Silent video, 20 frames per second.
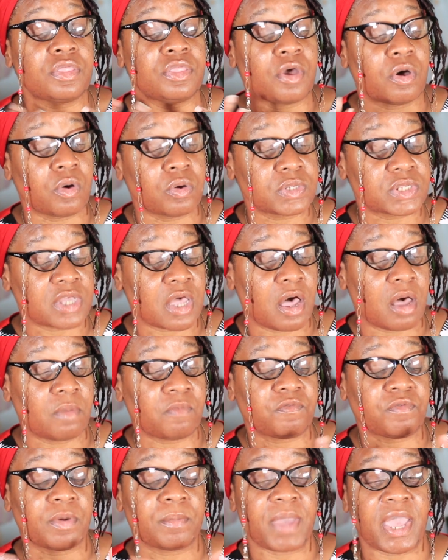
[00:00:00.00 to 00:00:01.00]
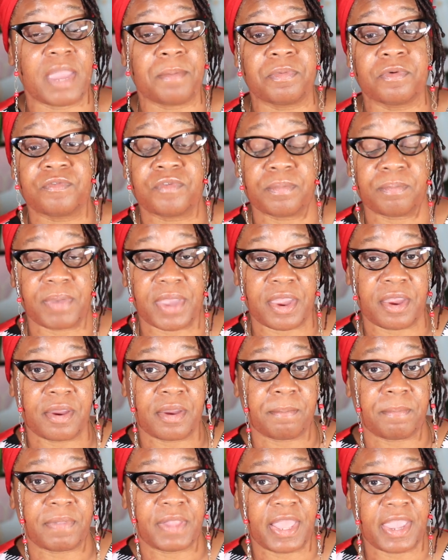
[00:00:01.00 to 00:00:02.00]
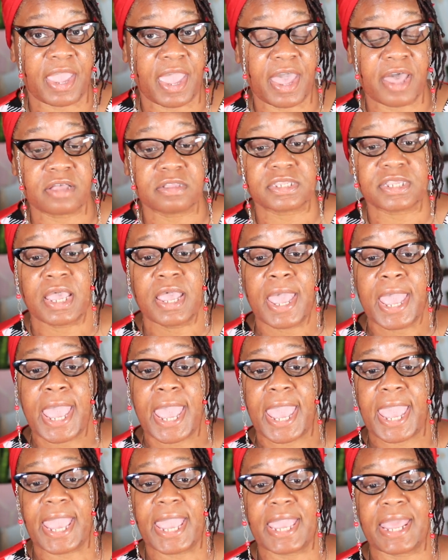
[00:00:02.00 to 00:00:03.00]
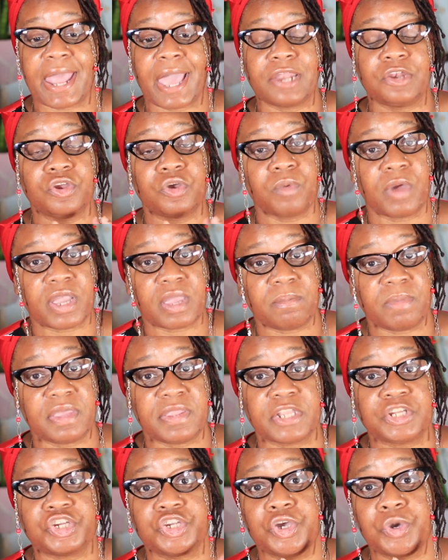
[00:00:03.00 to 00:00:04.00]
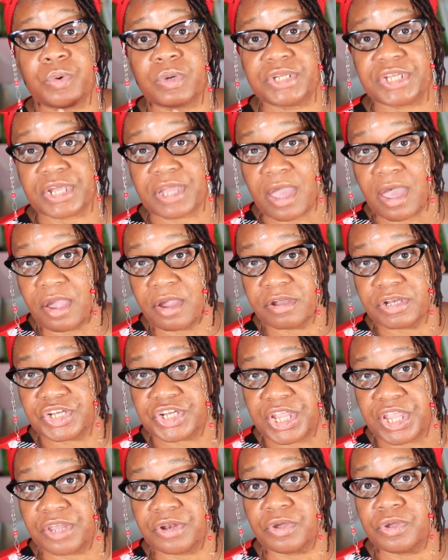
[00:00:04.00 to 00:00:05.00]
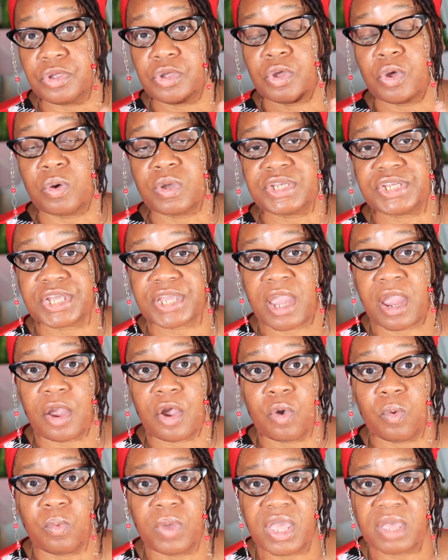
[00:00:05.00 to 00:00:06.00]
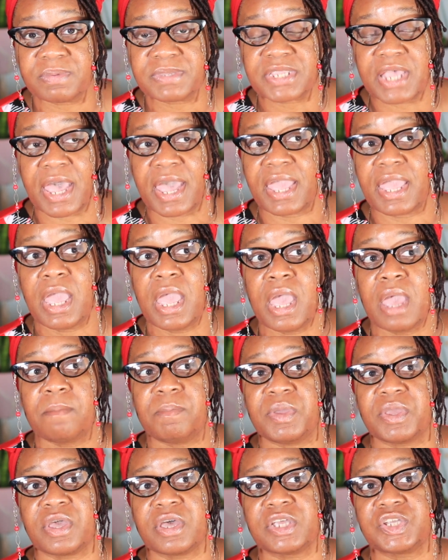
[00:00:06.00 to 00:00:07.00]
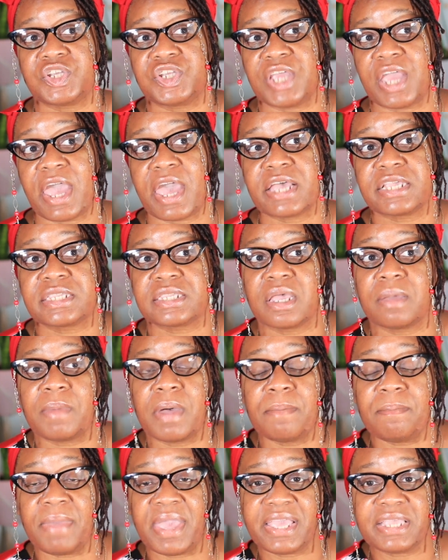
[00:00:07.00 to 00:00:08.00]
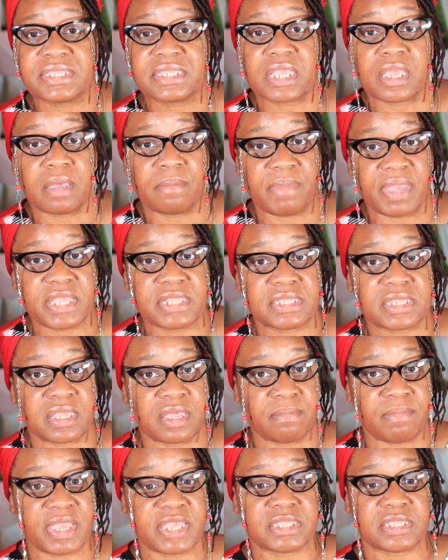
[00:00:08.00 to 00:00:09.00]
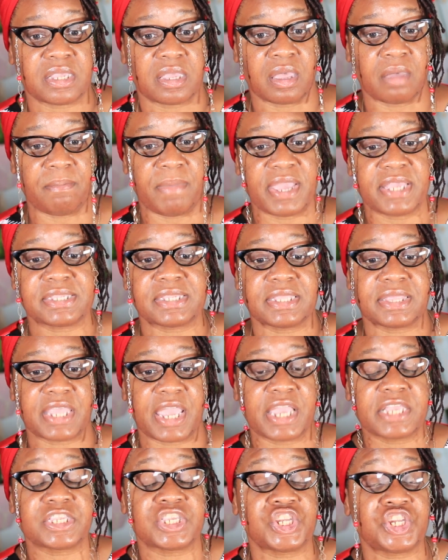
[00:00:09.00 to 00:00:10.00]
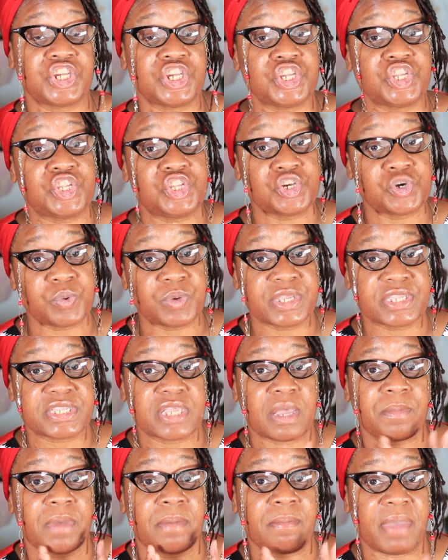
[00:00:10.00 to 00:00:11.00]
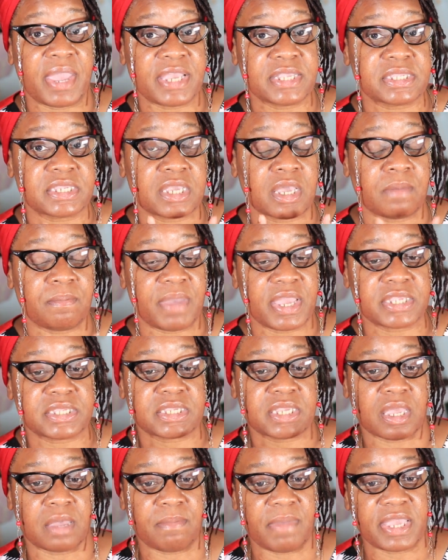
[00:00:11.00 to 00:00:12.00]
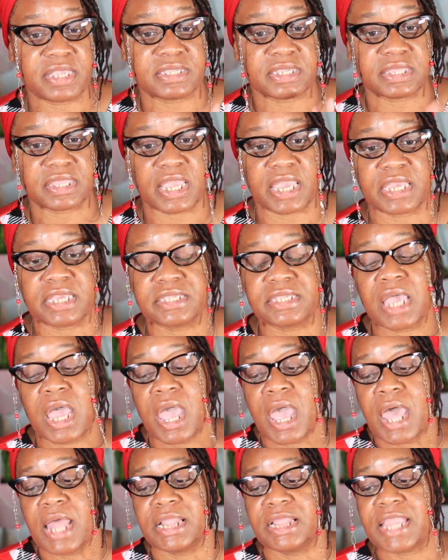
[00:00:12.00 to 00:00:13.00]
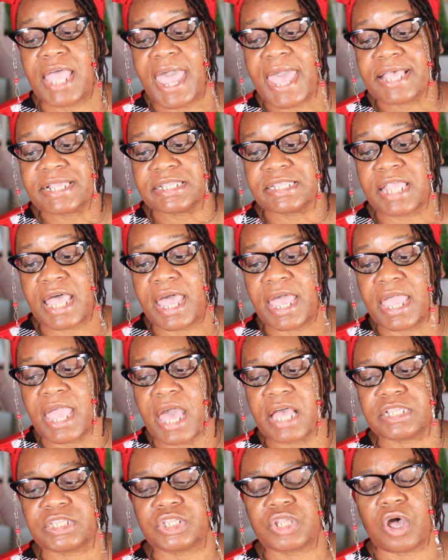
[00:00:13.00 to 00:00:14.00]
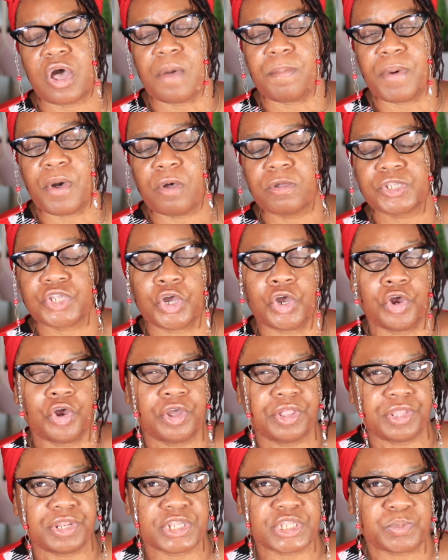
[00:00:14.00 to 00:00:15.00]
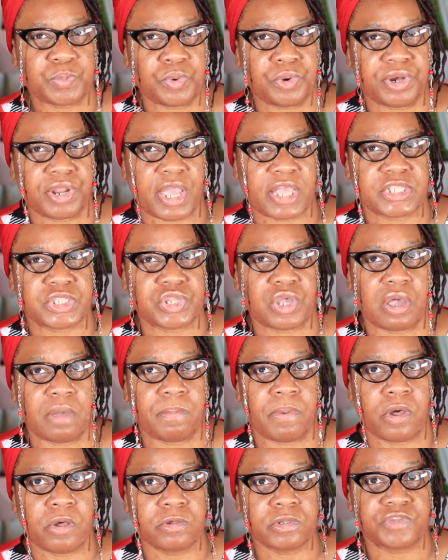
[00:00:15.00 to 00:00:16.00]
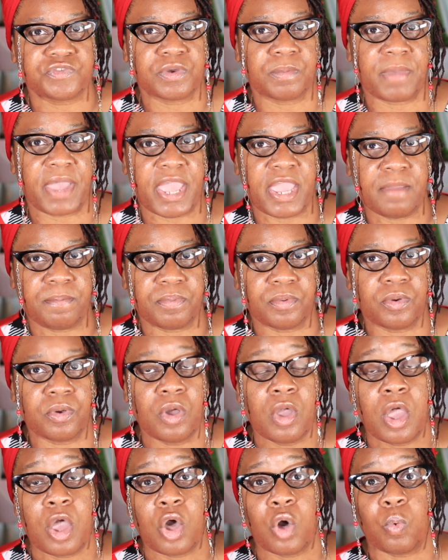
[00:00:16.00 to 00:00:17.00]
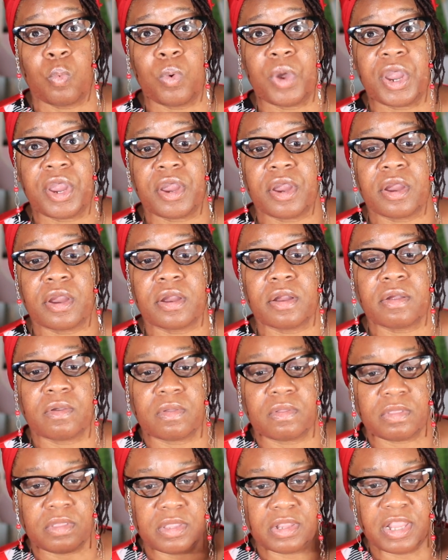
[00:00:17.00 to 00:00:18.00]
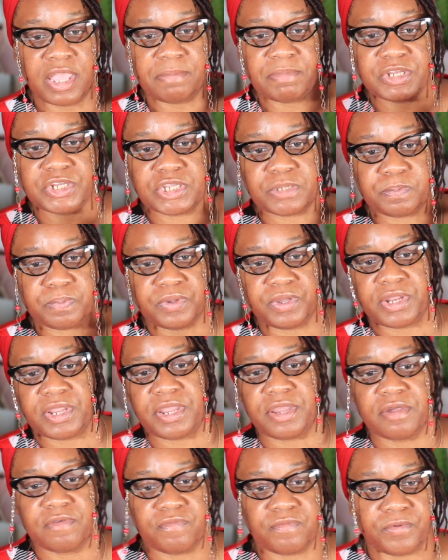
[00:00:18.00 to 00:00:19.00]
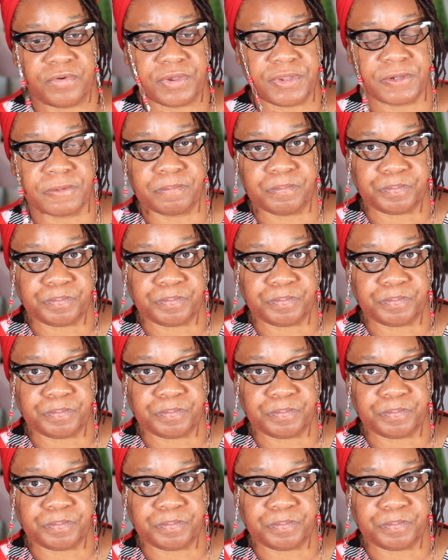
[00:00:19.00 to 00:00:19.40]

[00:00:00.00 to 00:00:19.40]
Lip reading: those come from April from Parrot Playhouse. And I do recommend that you go and check out her channel, you go and check out her website, because she has some amazing things, and she's doing some amazing things. Last night I saw a post, or early this morning I saw a post from April where, let me just put it here for you.